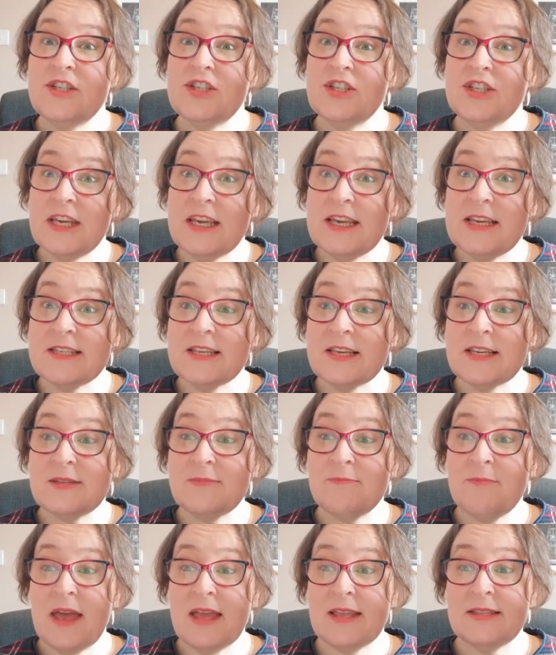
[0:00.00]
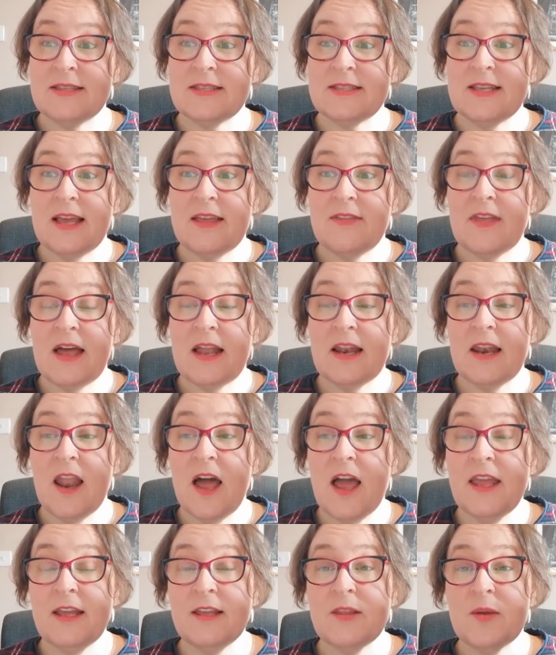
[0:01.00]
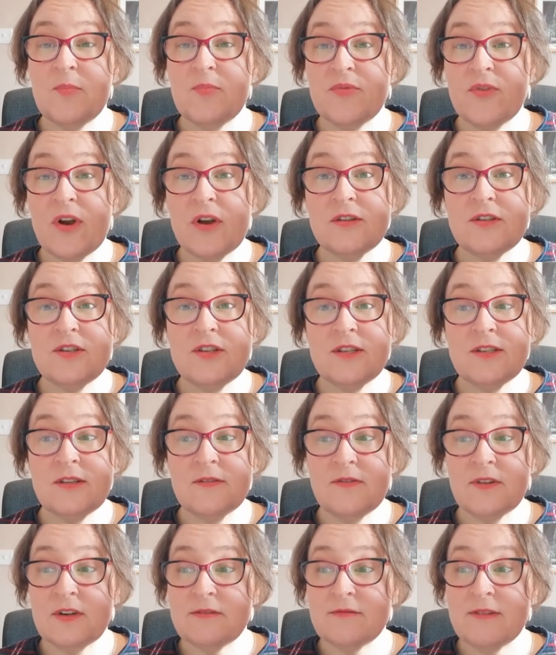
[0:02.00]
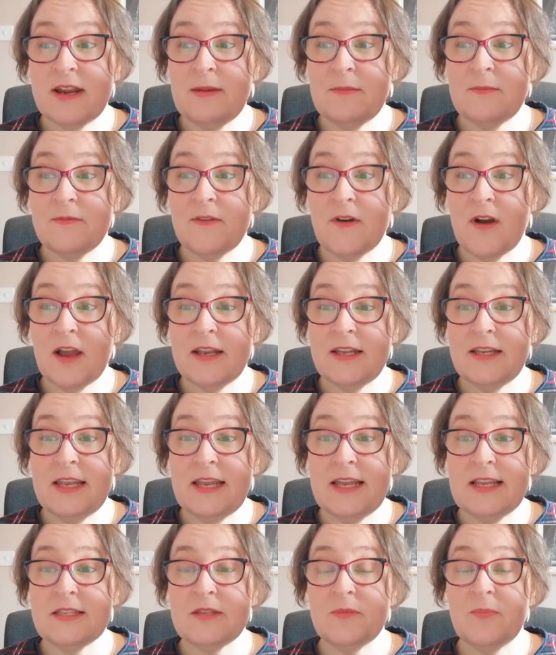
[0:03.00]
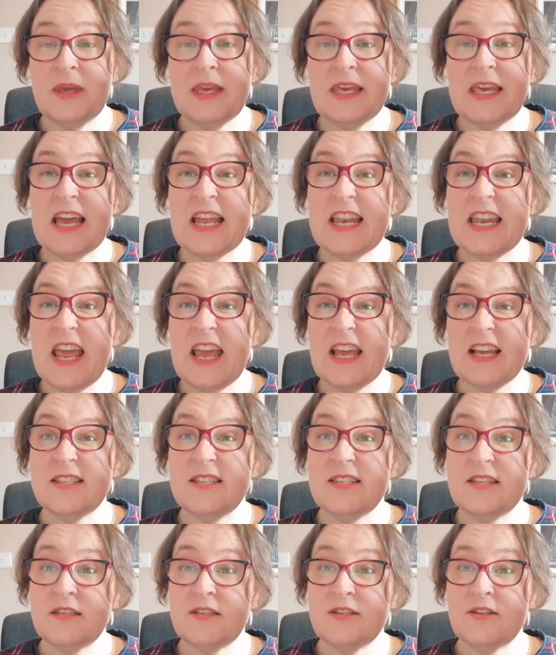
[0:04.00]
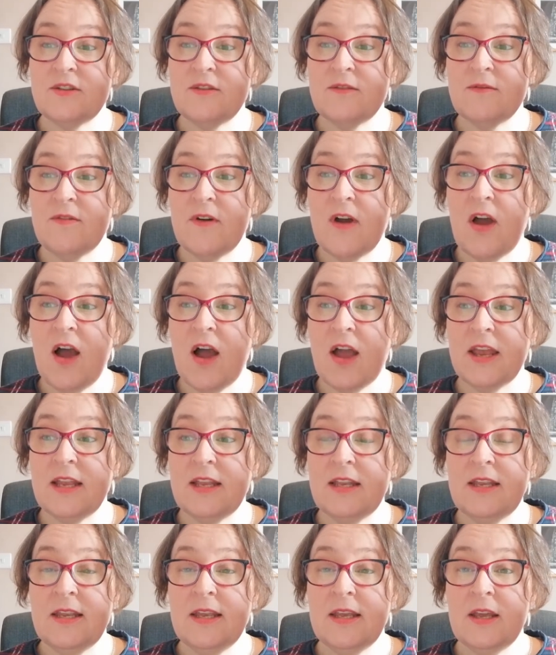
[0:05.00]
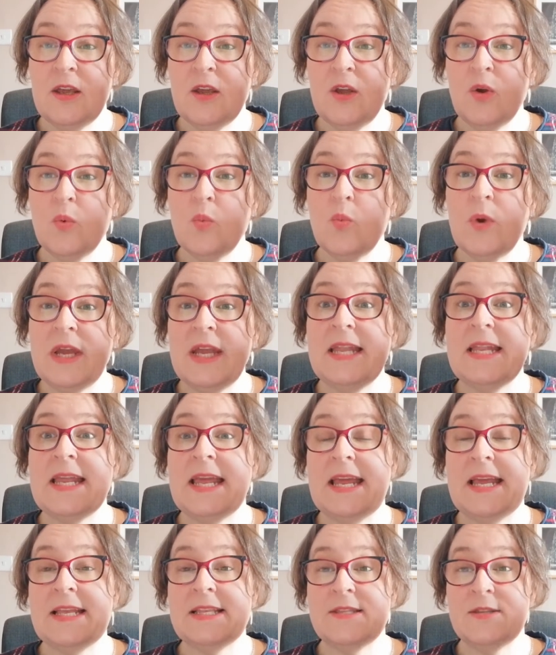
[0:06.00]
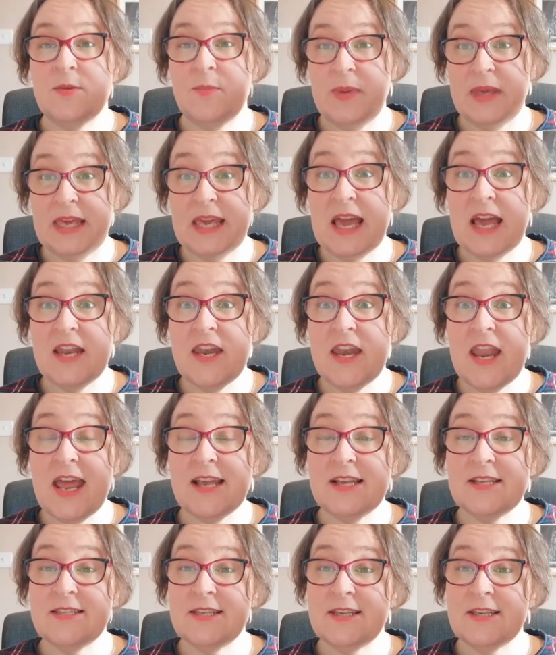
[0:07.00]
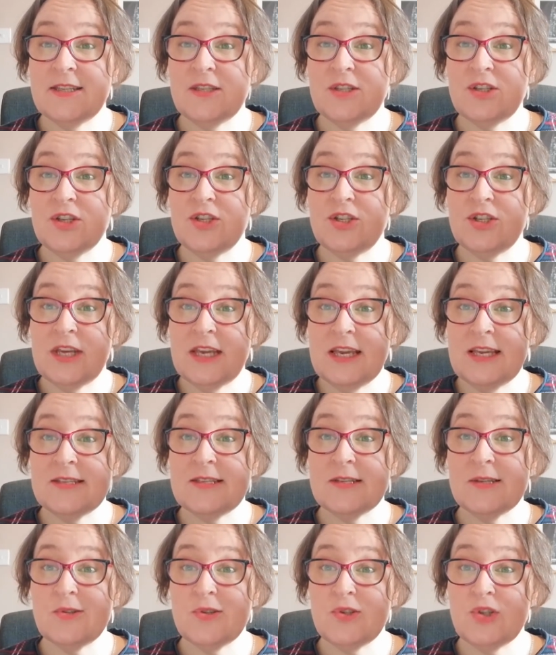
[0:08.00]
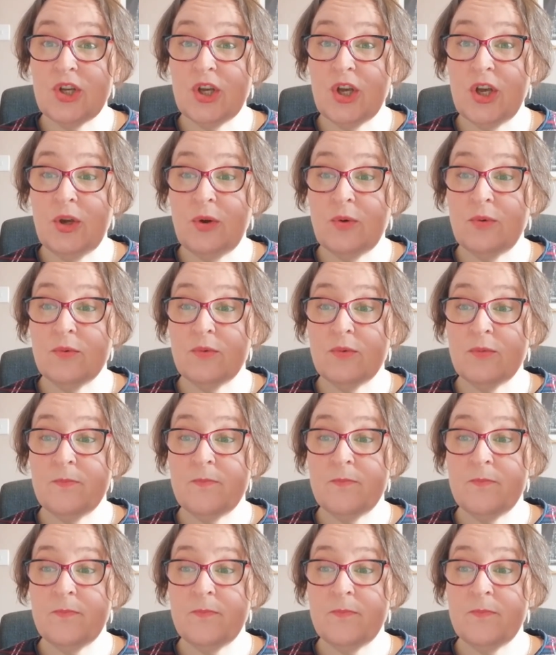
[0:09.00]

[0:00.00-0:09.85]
Jesus meant that like the branches of a grapevine need to be connected to the vine, we need to be connected to Jesus too.